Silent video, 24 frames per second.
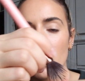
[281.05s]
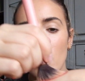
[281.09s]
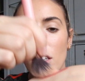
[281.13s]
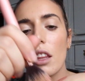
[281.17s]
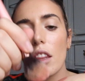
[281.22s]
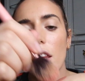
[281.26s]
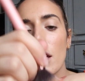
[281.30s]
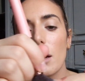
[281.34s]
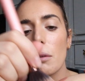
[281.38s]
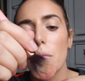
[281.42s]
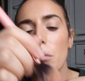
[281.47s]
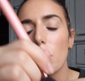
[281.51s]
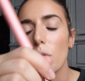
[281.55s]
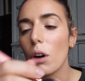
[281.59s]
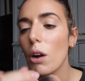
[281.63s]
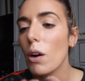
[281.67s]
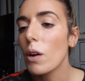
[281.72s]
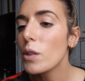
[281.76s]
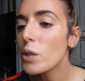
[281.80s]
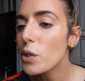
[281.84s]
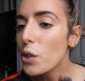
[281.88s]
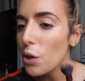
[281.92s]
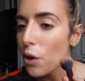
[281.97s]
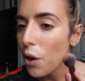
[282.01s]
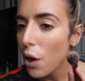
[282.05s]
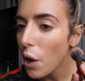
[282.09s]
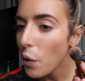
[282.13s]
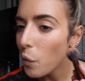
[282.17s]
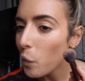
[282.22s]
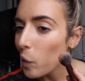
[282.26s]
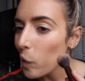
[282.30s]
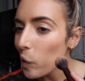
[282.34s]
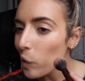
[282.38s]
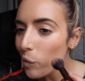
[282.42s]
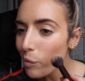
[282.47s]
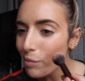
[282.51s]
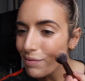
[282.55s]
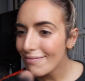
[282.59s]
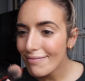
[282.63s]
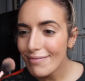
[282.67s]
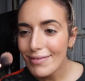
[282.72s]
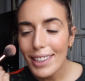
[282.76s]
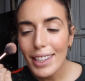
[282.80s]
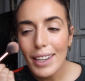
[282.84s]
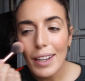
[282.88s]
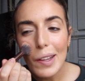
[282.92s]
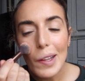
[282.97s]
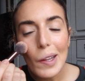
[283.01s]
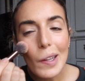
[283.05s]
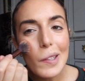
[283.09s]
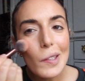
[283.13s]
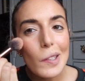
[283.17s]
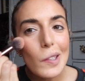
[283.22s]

that bronzer on with. I'm gonna like